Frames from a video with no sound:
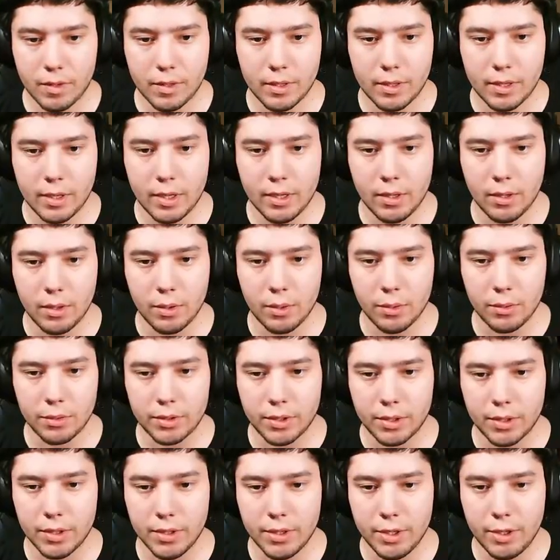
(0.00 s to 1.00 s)
Hello,
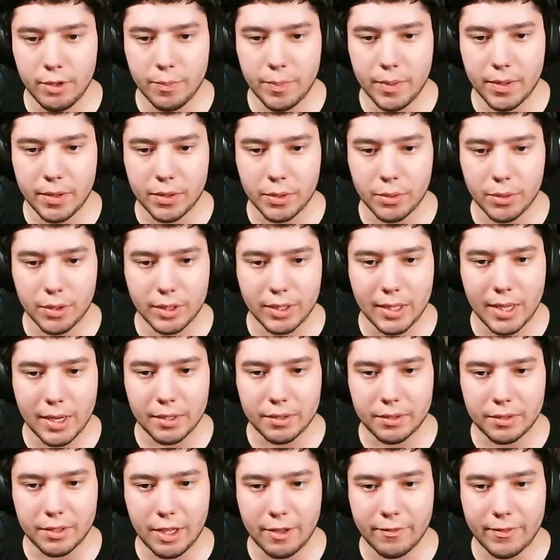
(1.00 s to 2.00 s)
sir. You've been throwing a lot
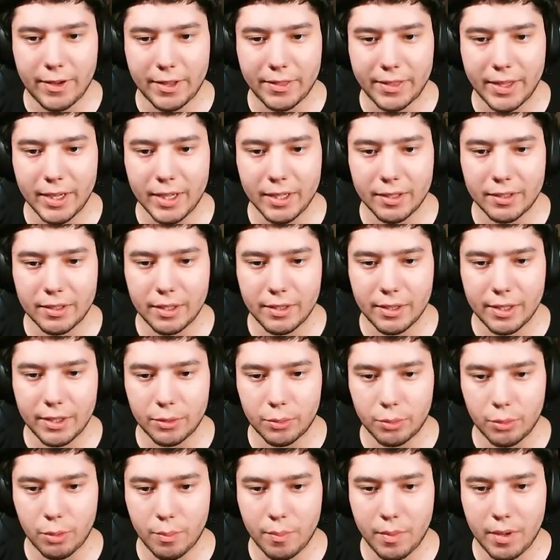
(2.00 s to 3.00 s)
of stuff. I think it's in
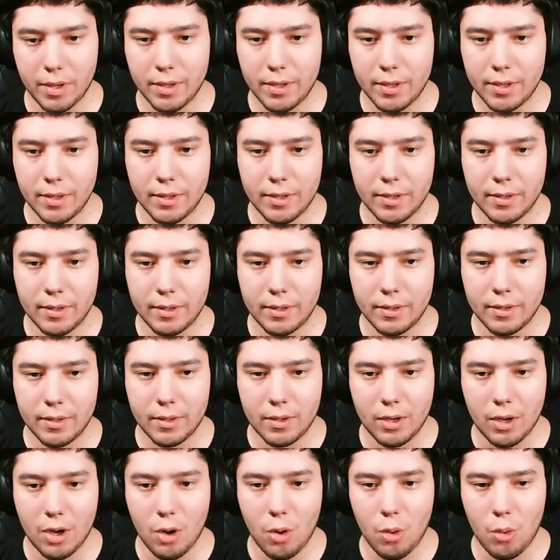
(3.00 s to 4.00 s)
this room.
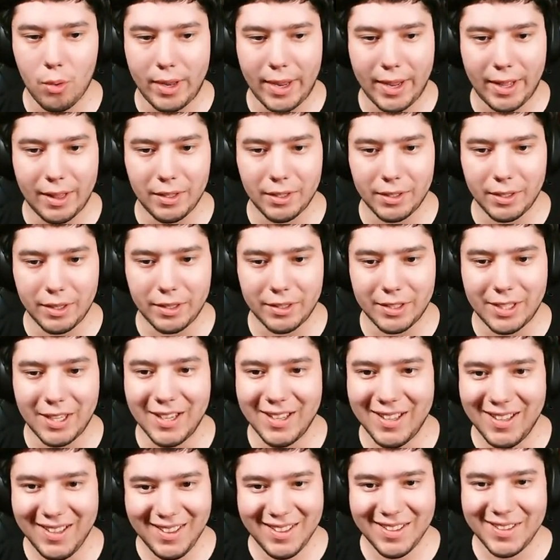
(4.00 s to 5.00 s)
Oh yeah, look at
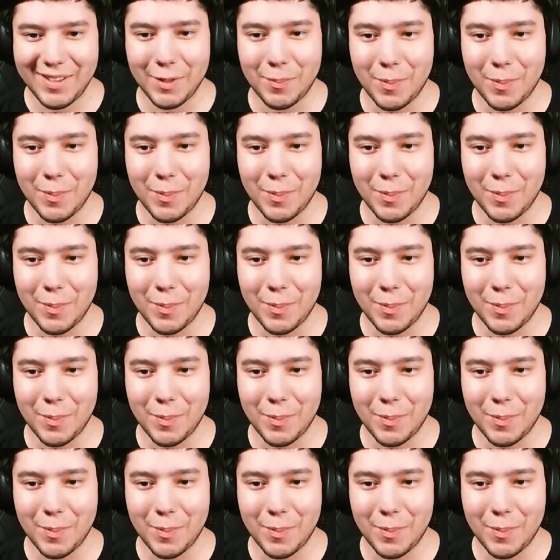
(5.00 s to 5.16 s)
this. It's